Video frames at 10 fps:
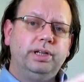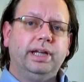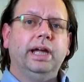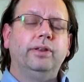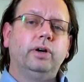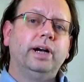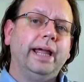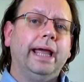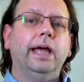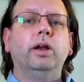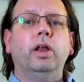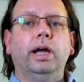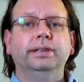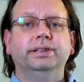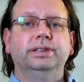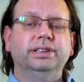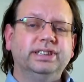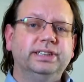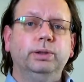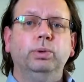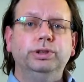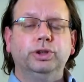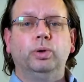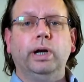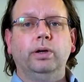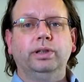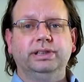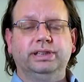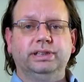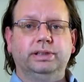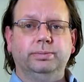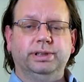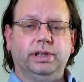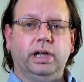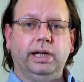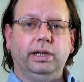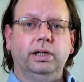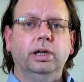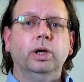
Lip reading: together and analyze it to see what your grounding system is like.